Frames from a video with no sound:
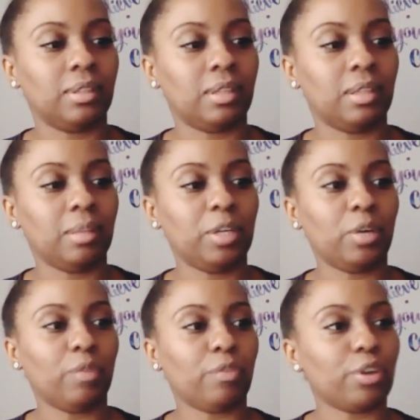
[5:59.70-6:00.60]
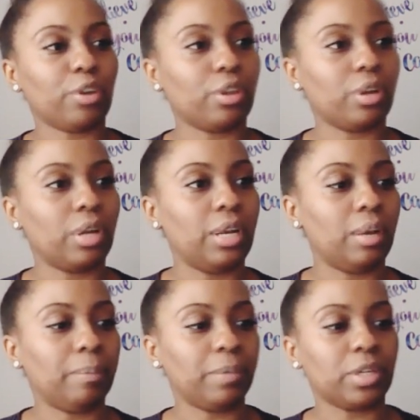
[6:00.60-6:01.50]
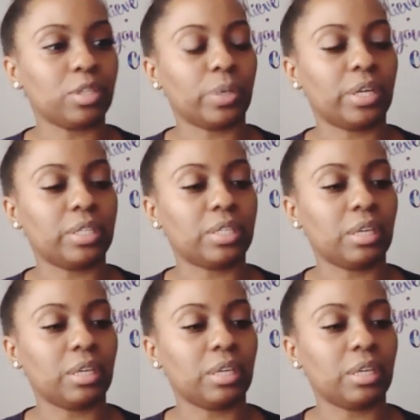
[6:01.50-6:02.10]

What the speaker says: let me go further in Numbers, where